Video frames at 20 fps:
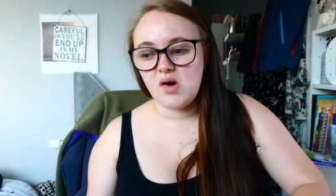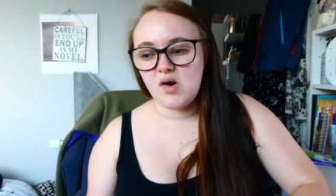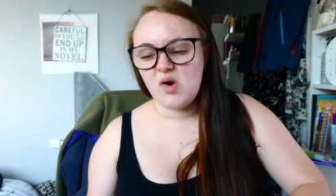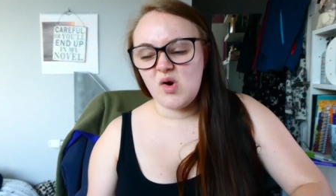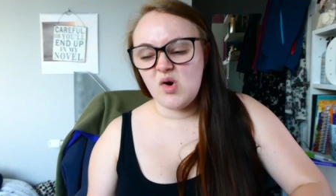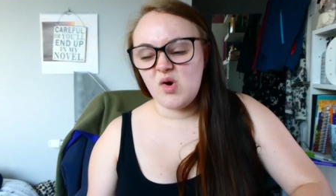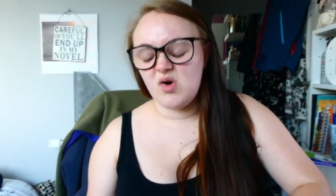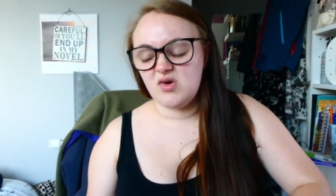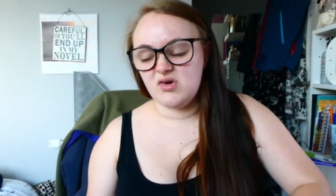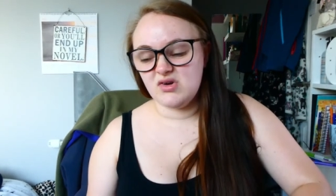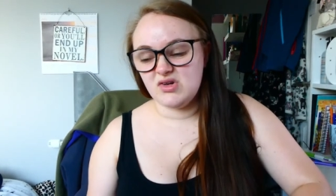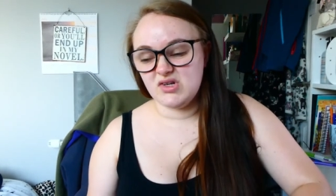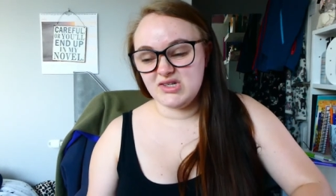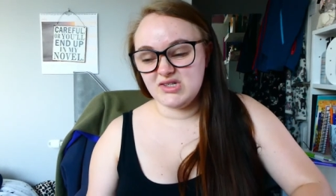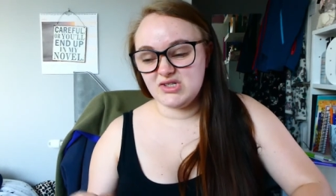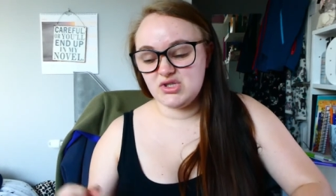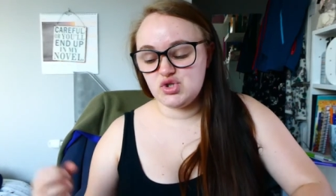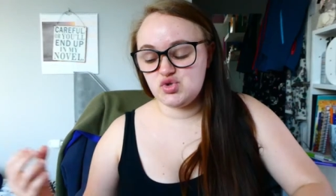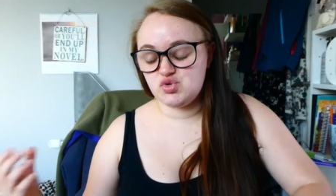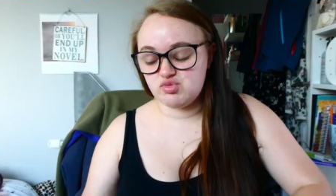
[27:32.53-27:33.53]
on
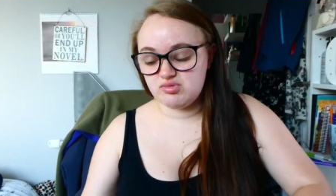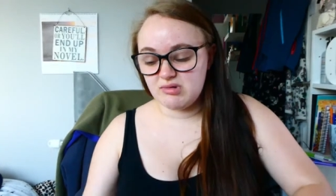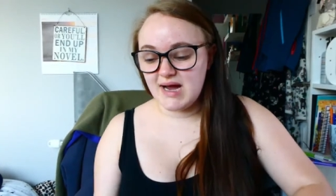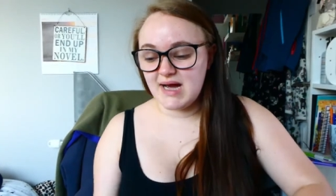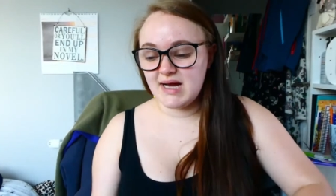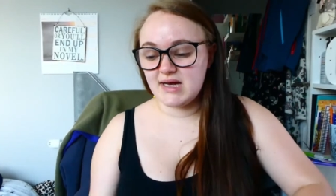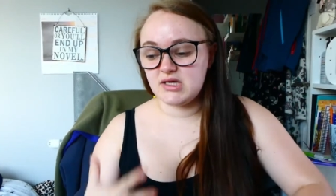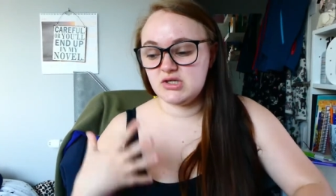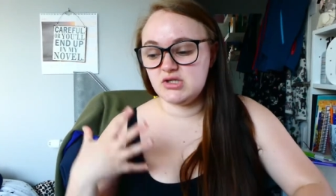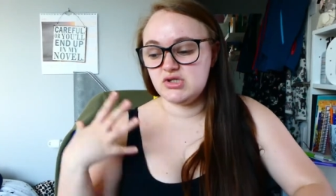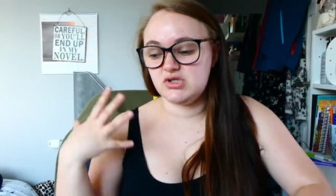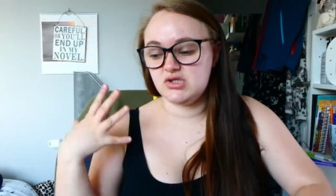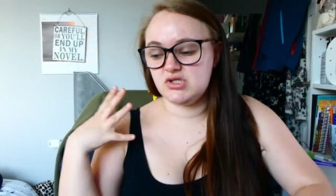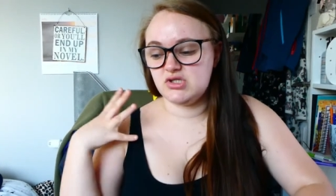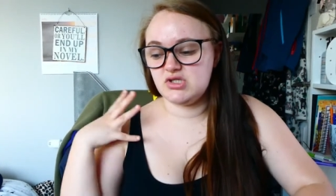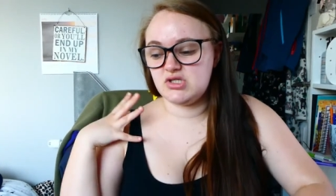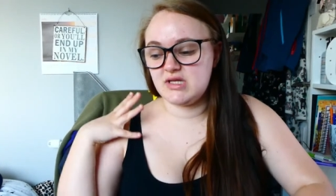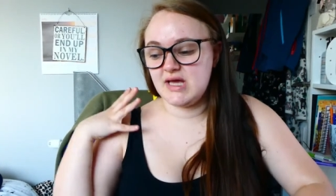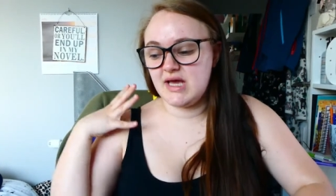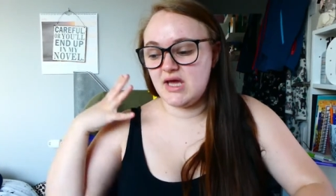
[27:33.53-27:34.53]
track and
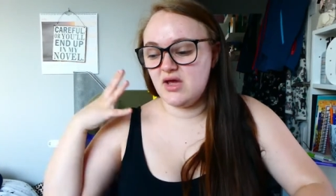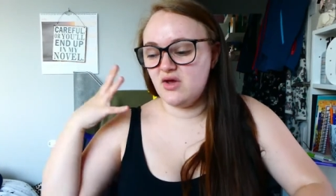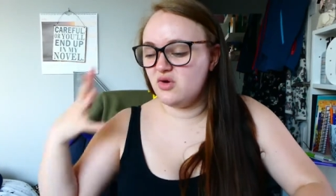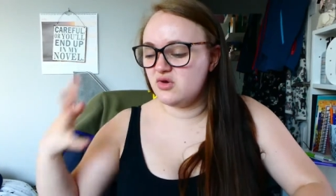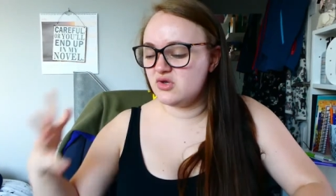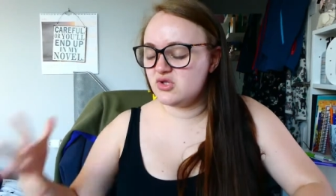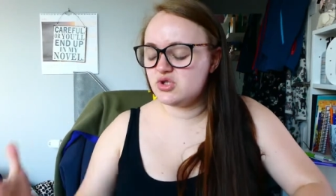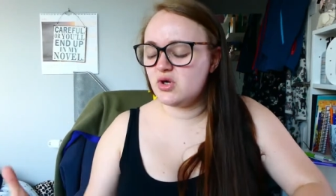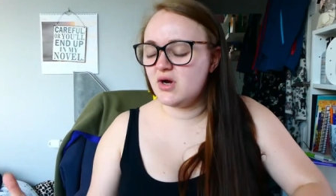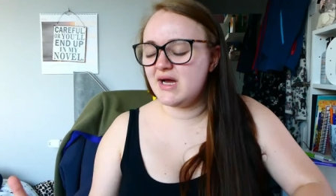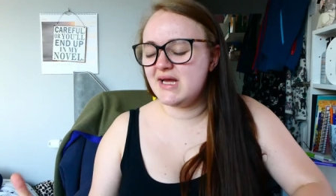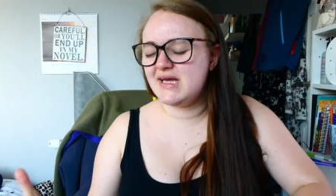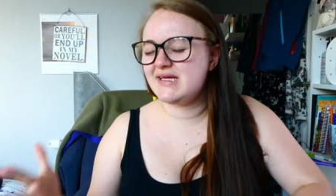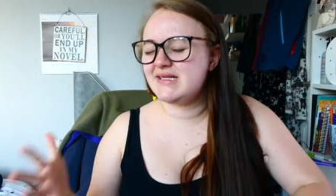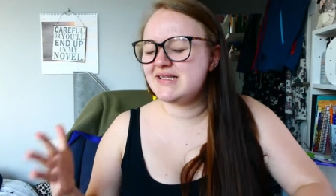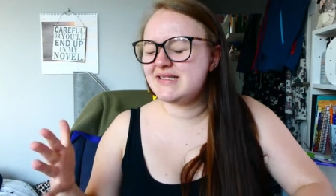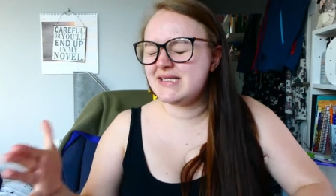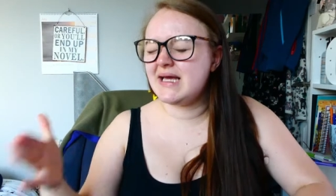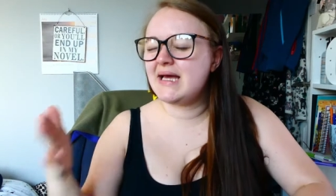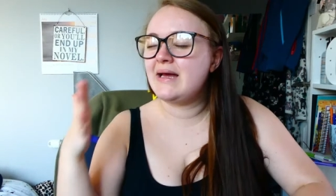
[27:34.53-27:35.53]
just getting
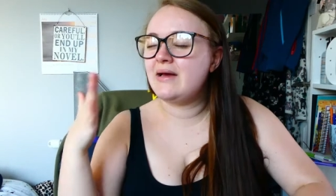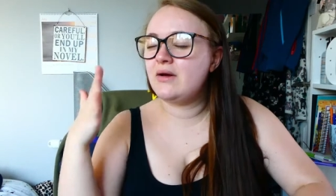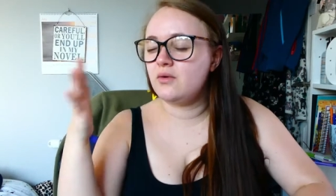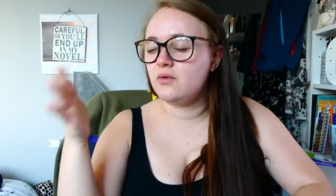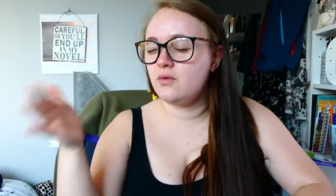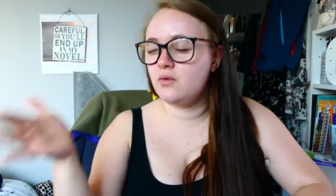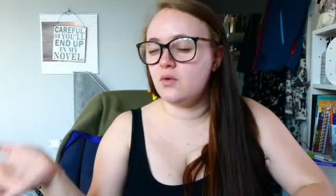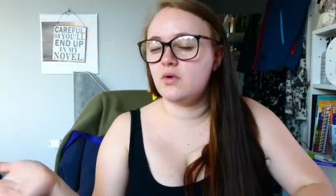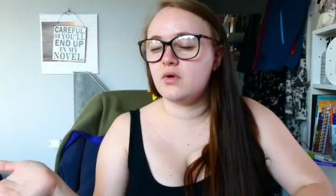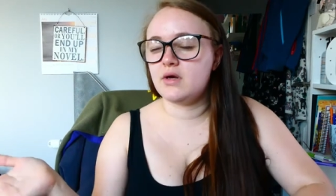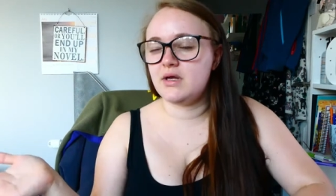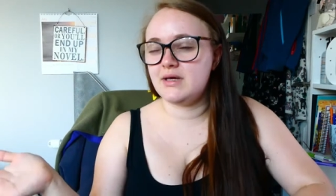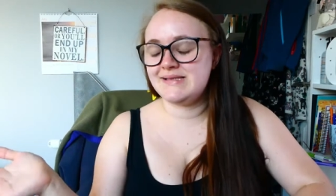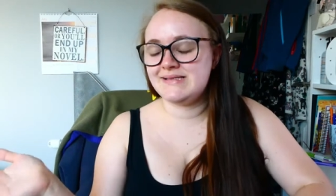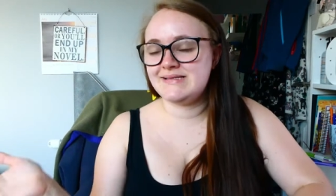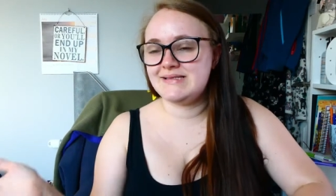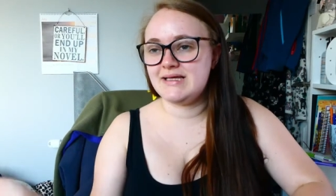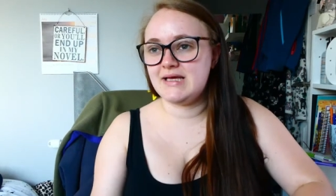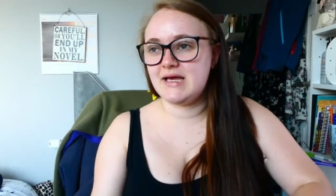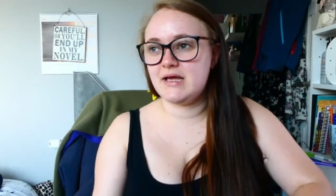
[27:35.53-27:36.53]
trying to get
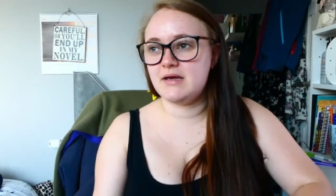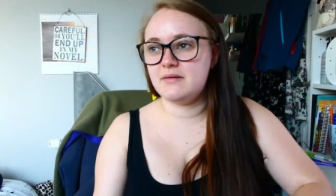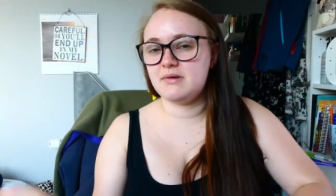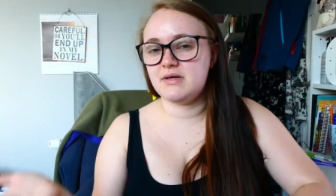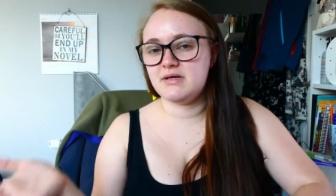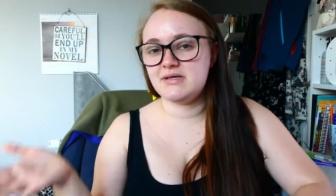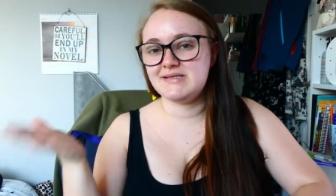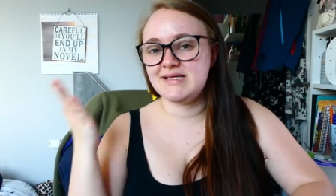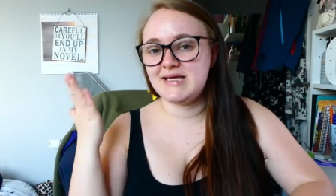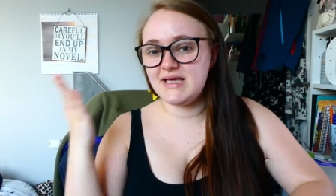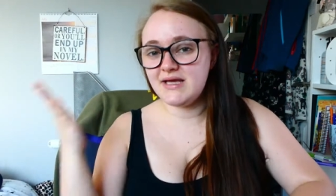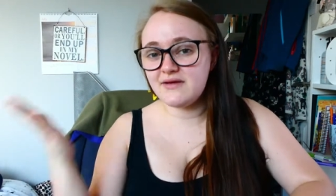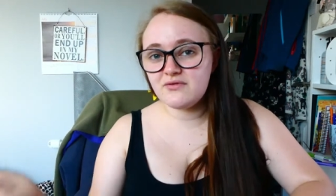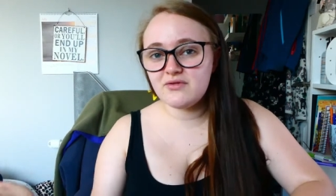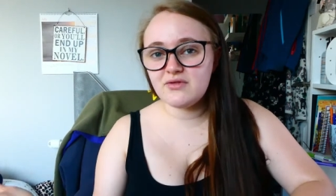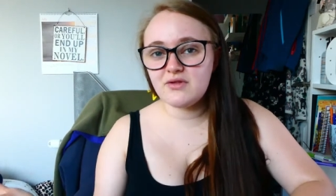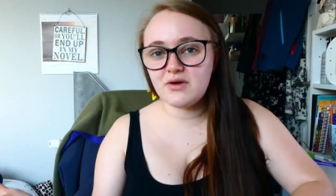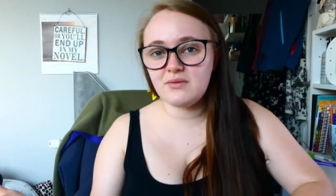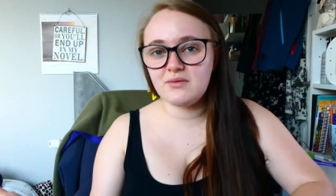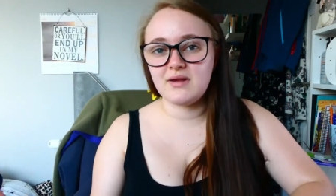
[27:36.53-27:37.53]
organized again because
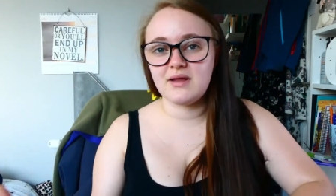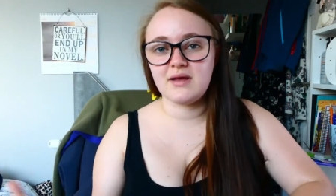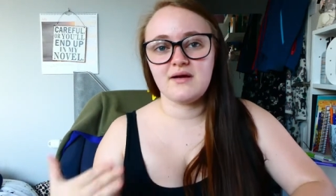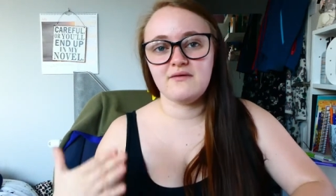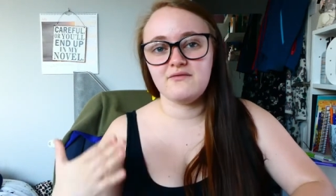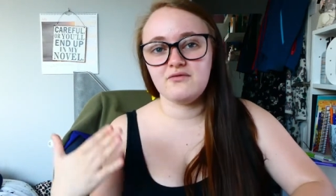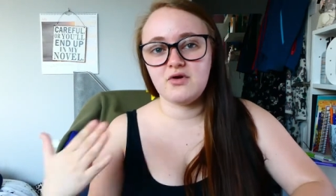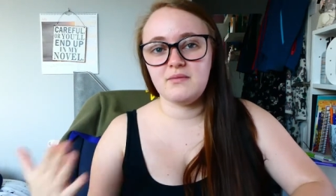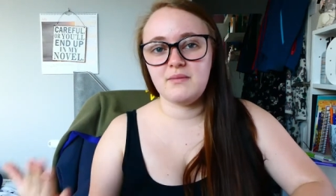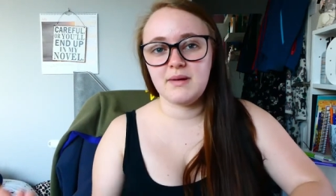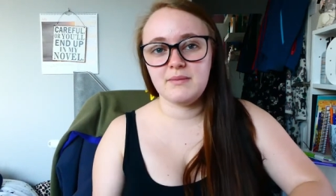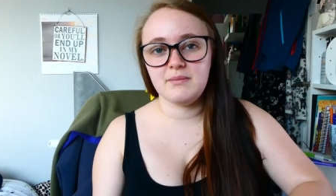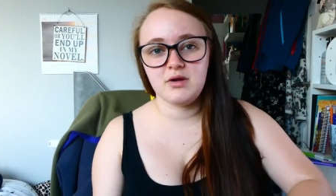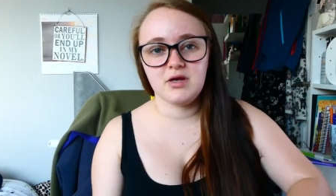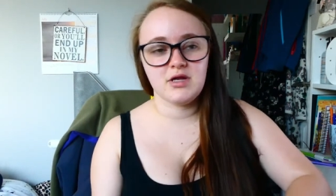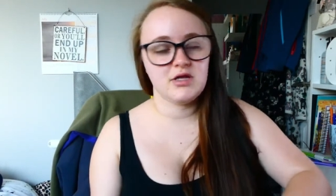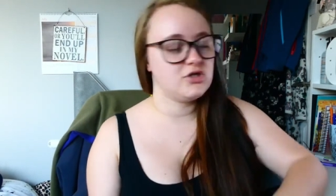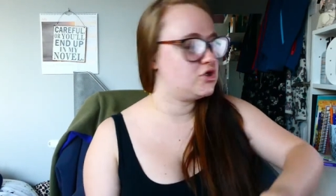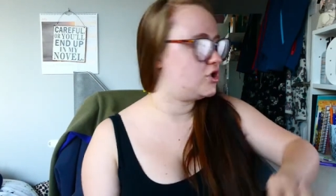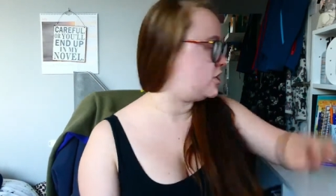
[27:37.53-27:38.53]
even though like I've got my
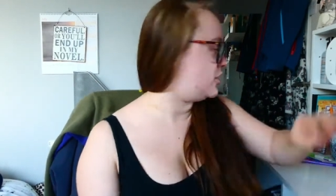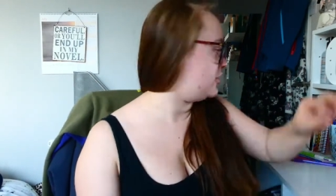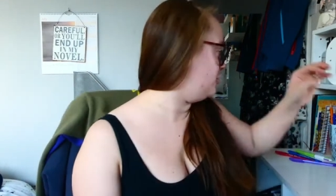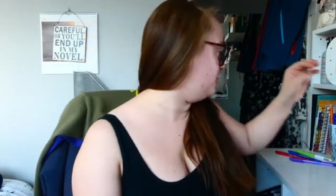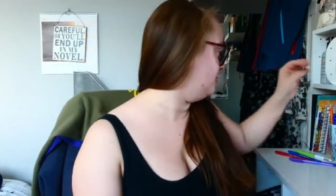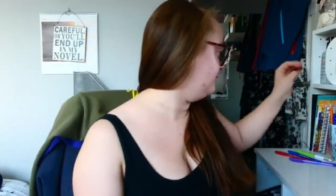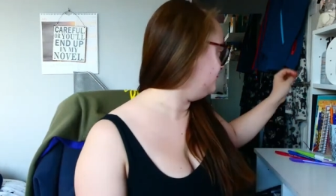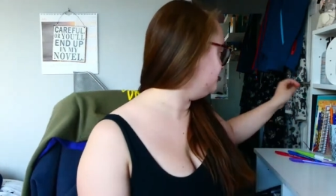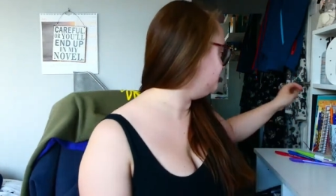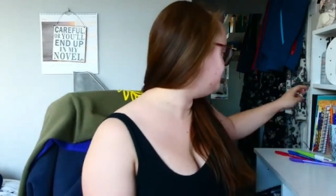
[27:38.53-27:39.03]
bullet journal